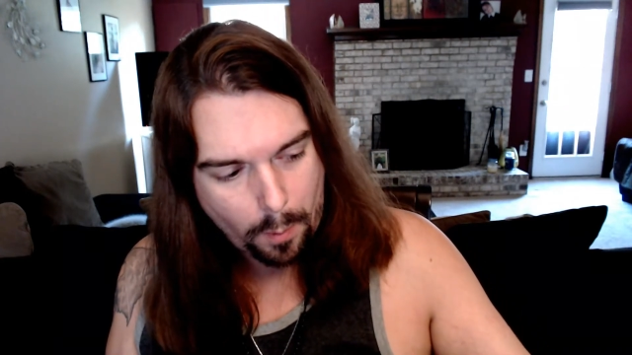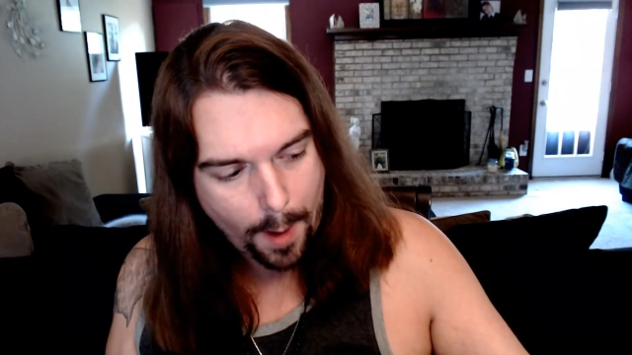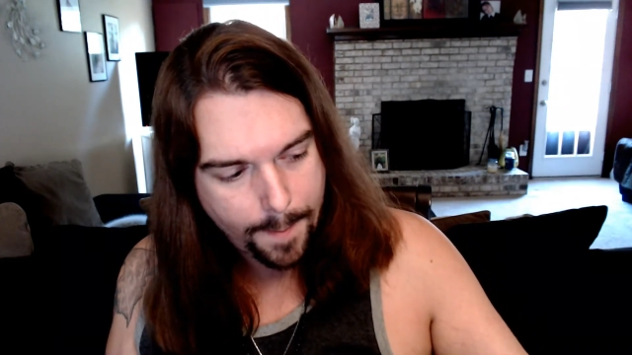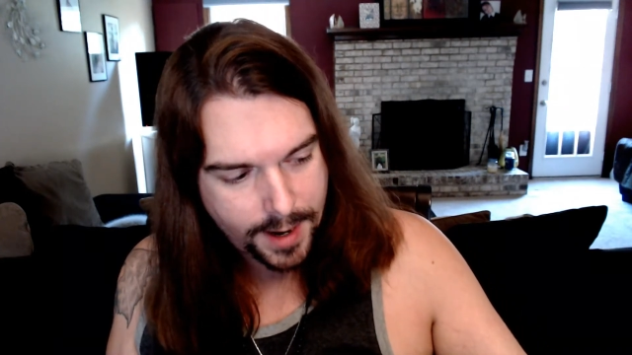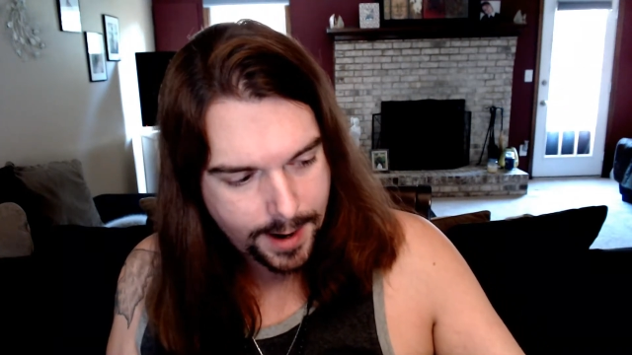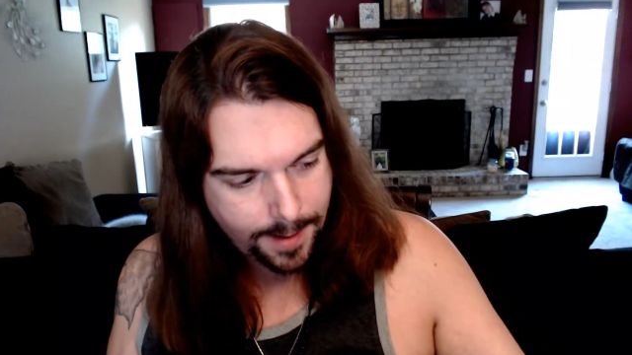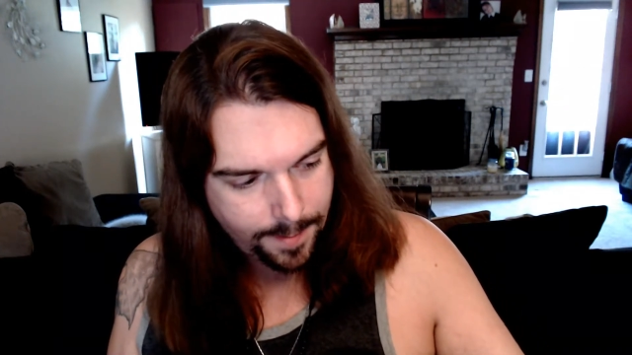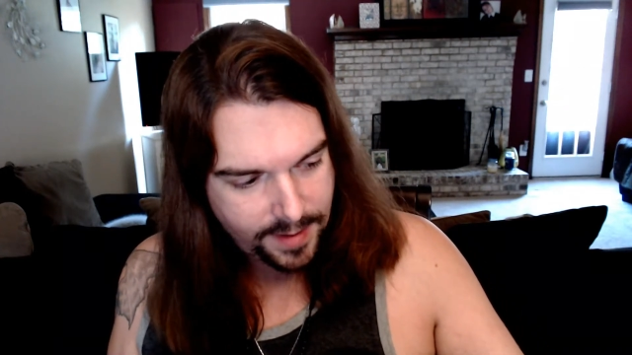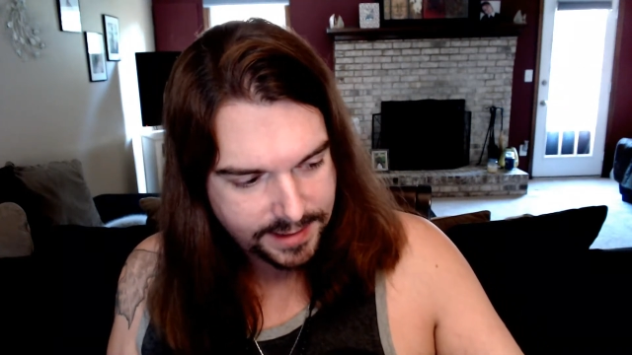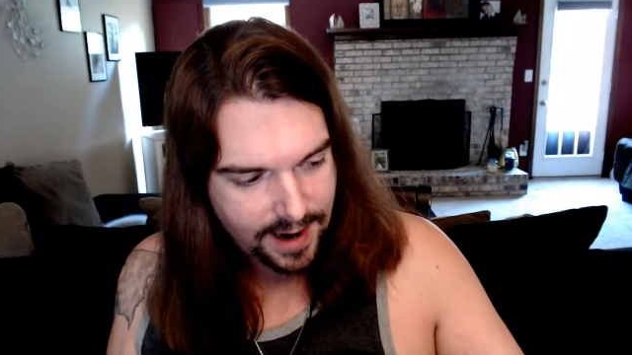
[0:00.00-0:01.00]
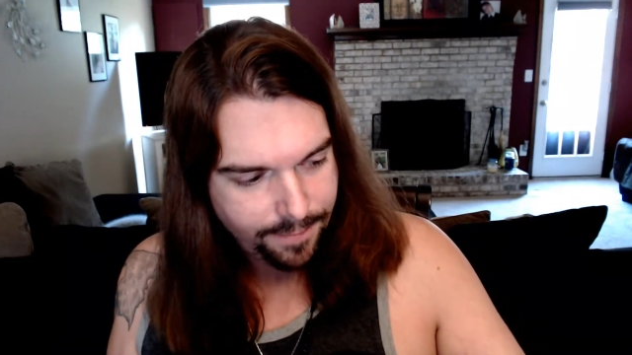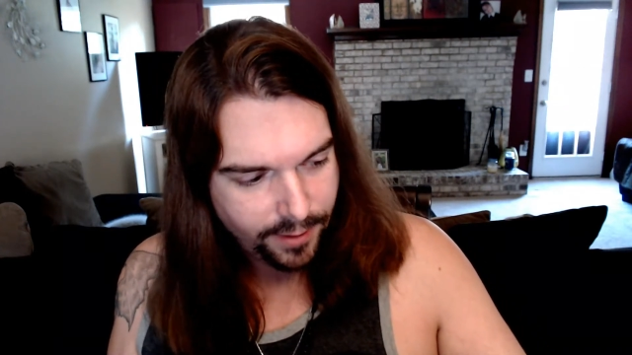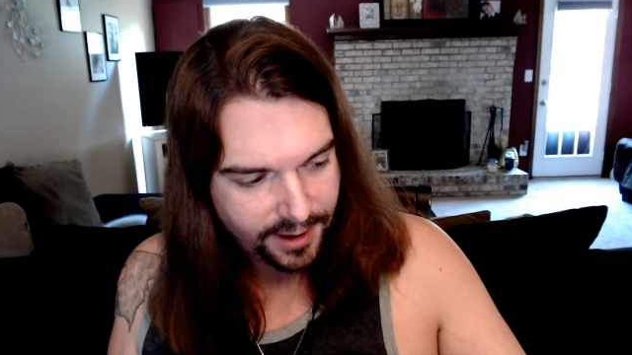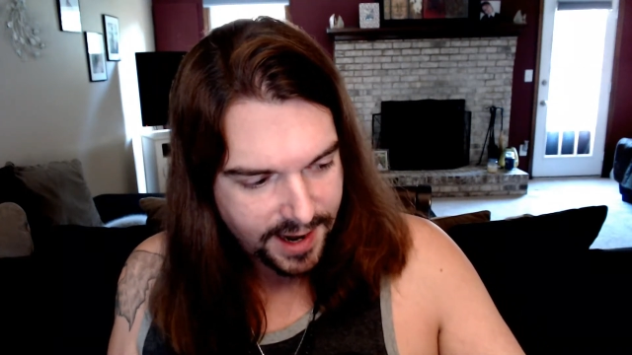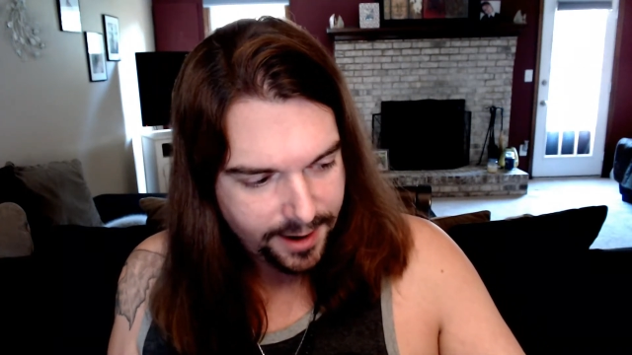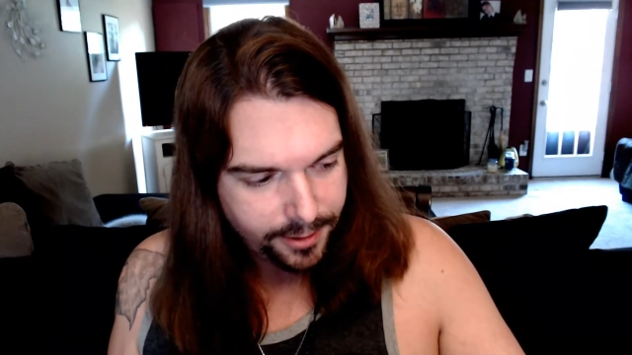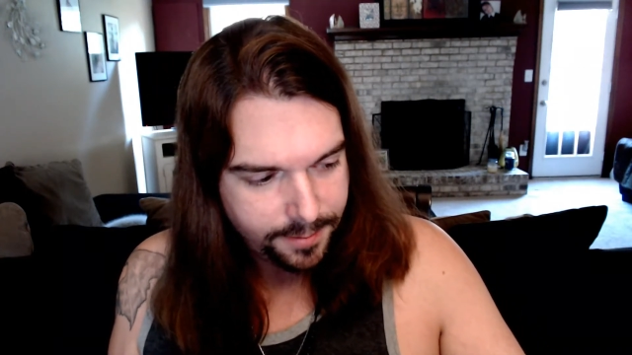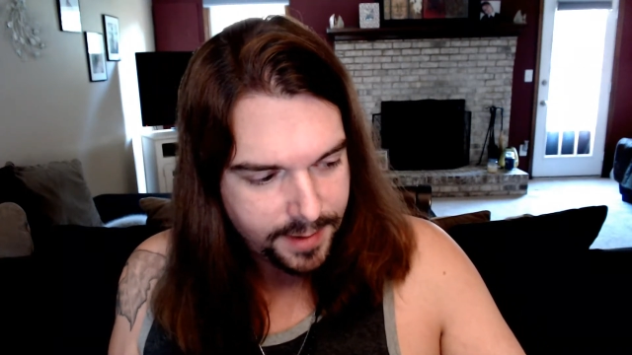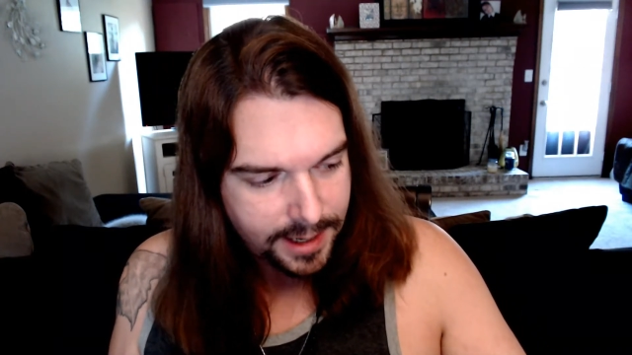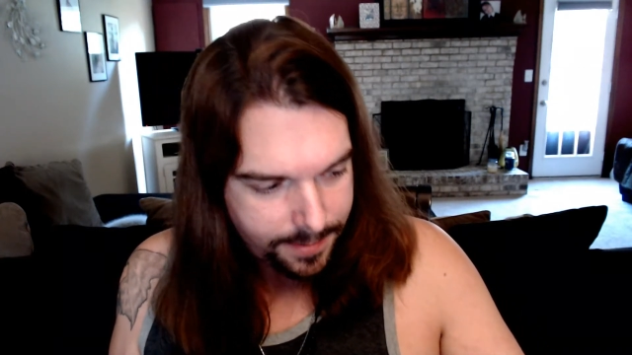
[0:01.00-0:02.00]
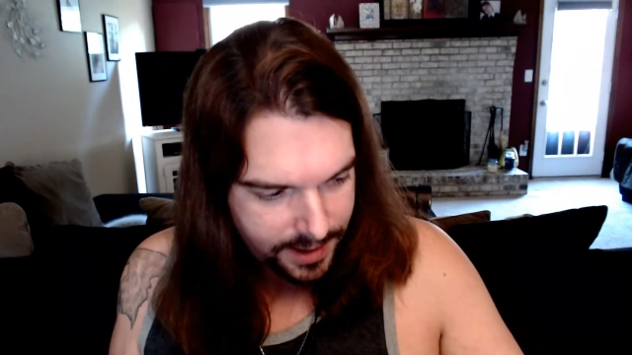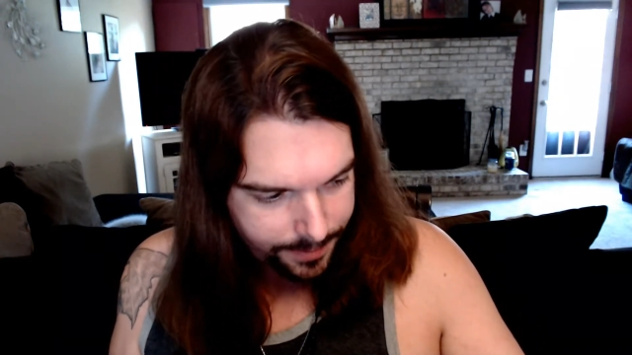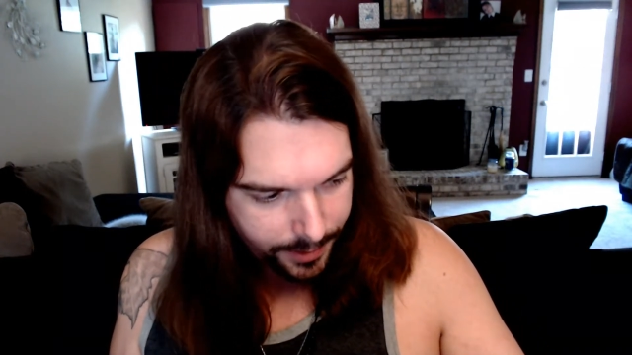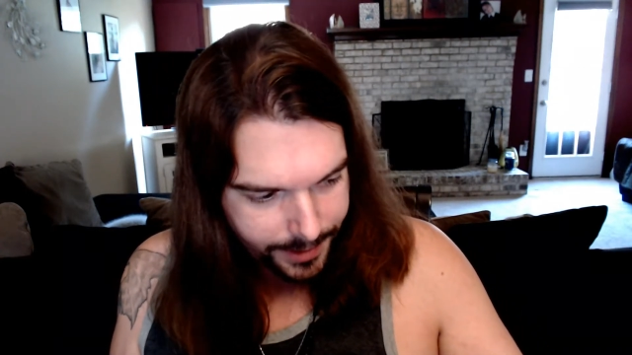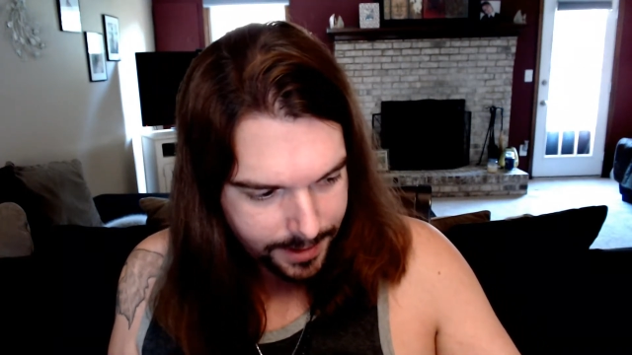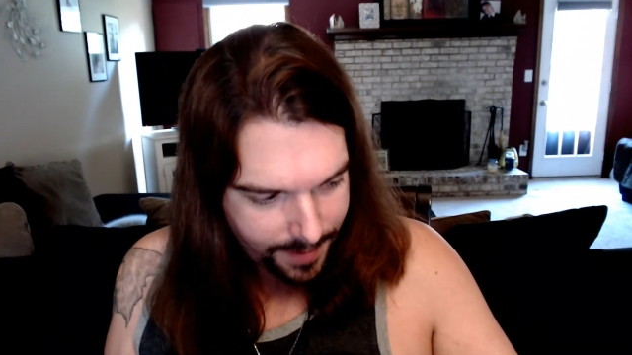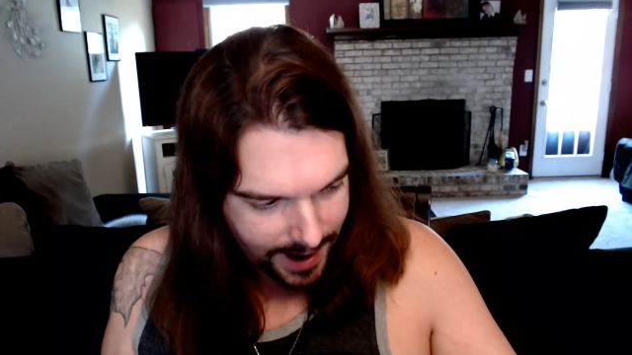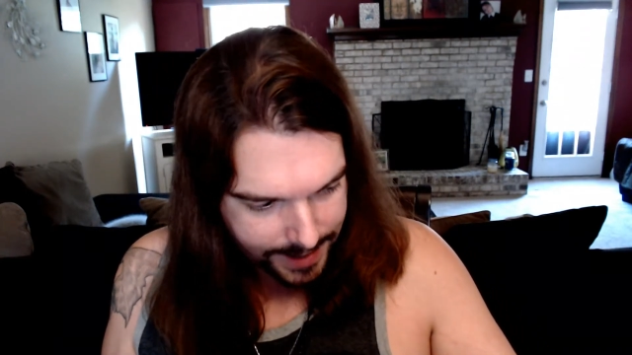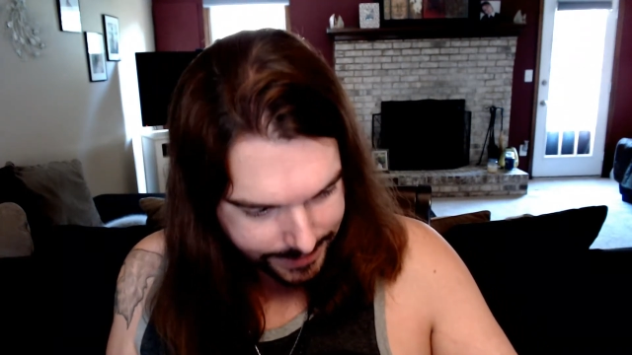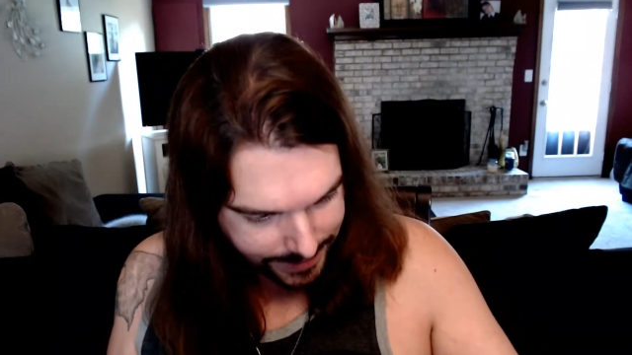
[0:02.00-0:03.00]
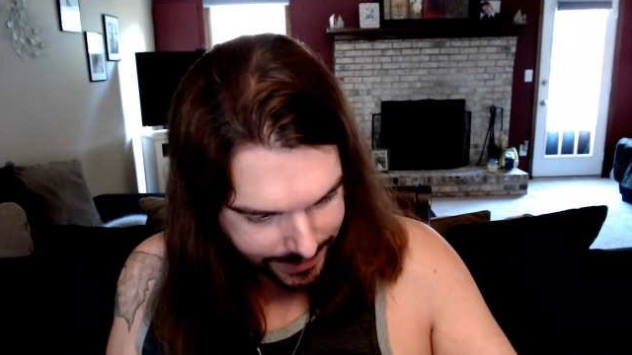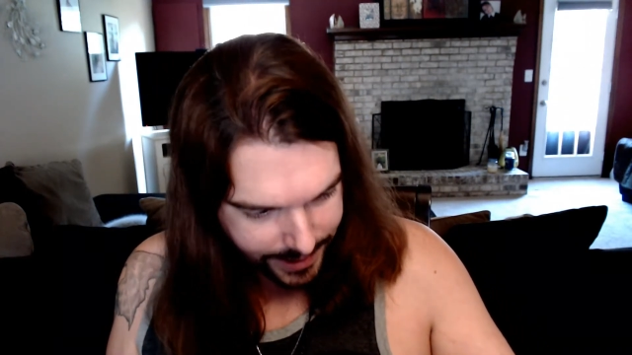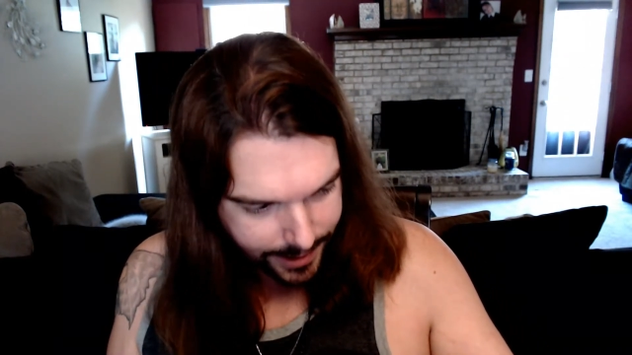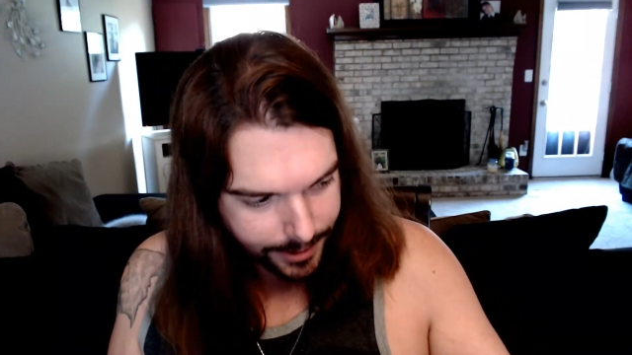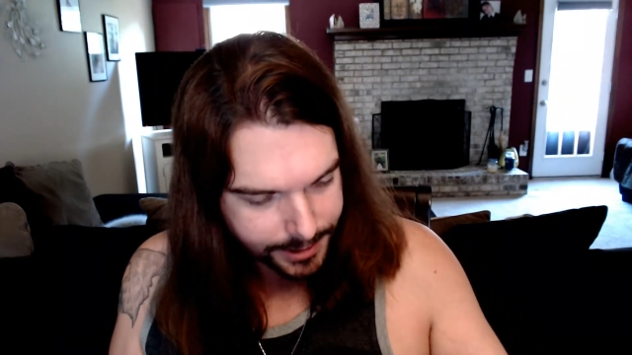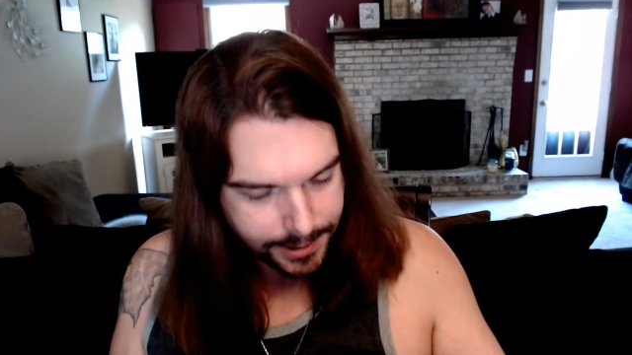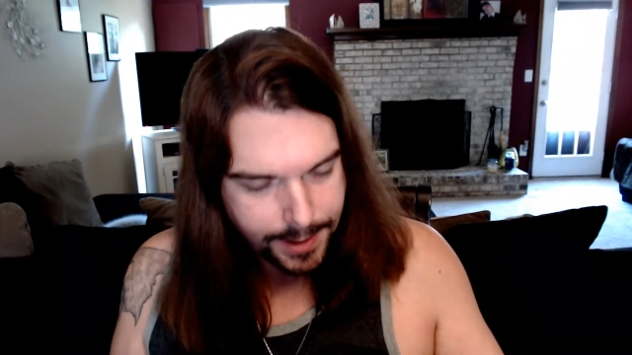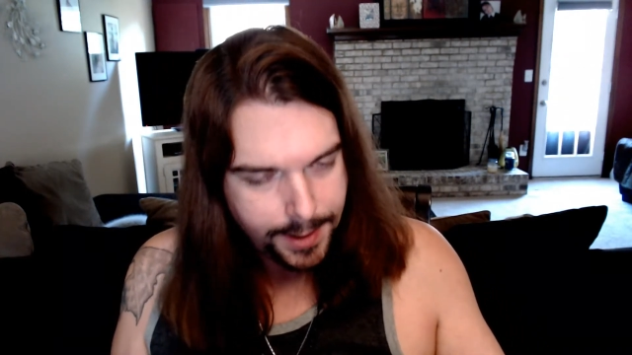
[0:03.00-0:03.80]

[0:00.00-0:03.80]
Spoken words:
But as I've regaled many people in the past 10 years,